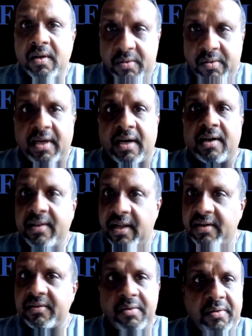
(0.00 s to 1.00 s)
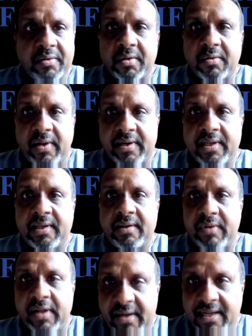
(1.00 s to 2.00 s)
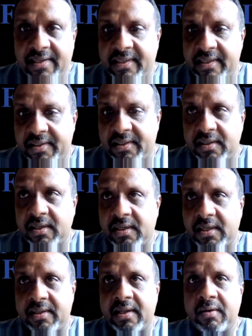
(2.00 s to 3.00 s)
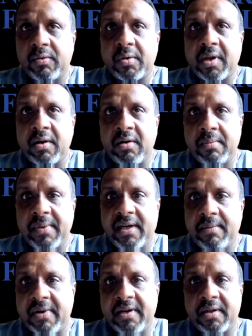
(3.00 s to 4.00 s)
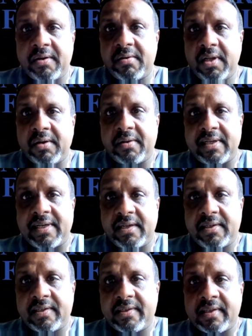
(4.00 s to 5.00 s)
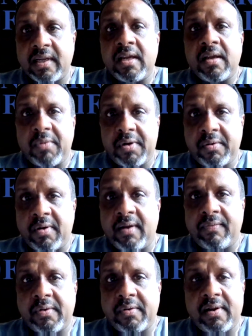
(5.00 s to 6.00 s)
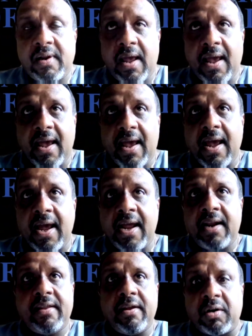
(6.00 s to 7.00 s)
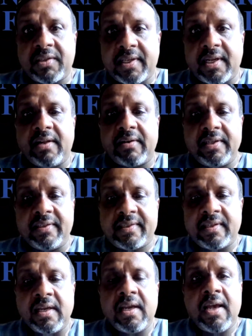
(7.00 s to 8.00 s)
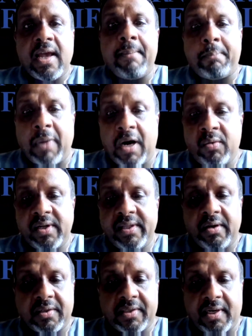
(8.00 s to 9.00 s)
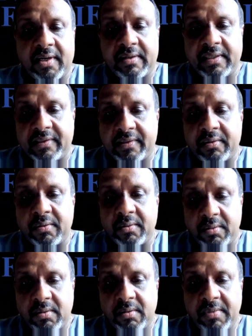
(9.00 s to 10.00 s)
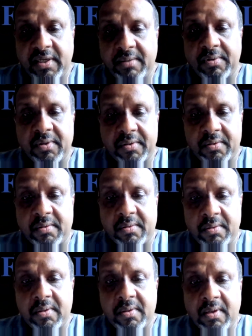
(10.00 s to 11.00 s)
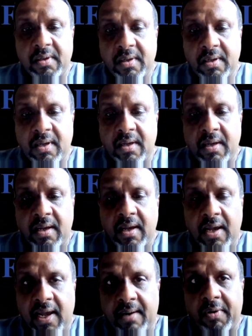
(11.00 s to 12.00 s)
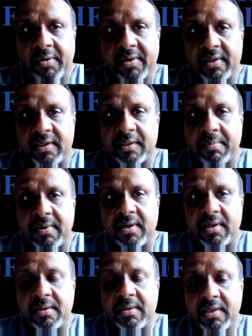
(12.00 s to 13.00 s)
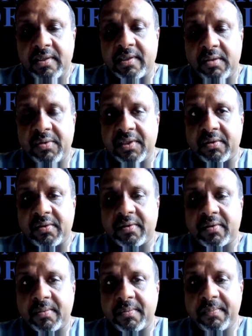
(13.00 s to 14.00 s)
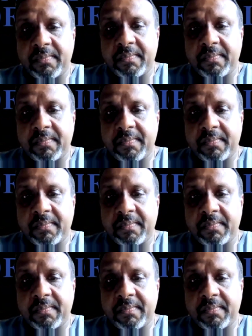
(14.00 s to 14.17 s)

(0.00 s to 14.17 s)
So yeah, that is also very, very essential. I think you cannot be depending only on the dentist, but you have to add the auxiliaries, empower the auxiliaries to be able to help out in this service also.